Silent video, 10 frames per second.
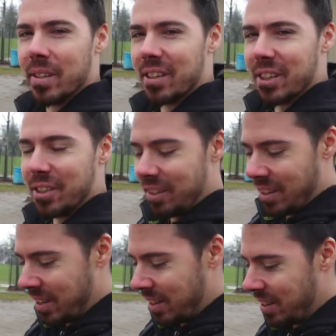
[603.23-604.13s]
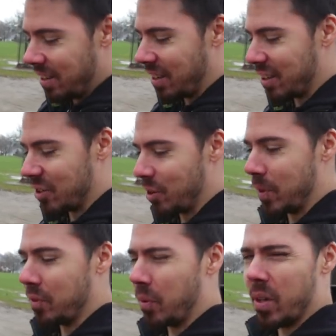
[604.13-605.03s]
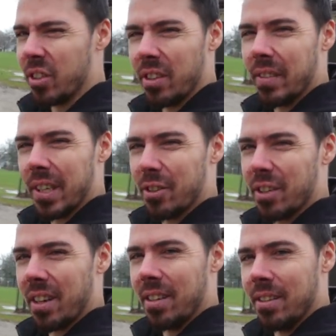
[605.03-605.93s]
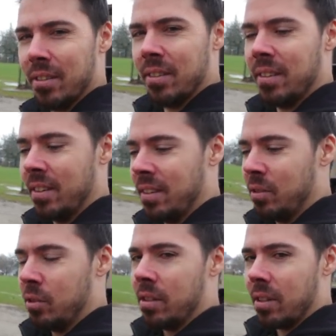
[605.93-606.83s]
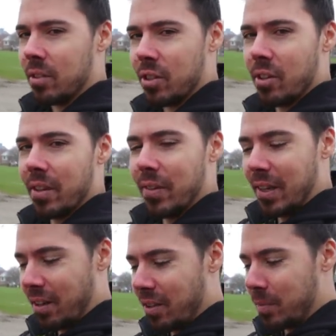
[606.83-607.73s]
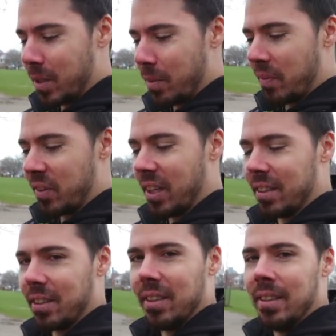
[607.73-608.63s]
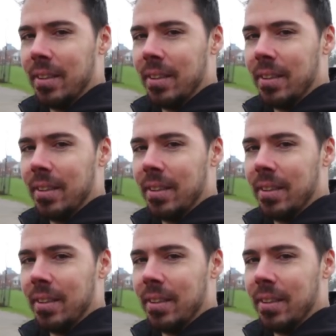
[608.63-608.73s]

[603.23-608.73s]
We're done here. Thank you so much for watching the video today. Consider giving it a thumbs up if you like.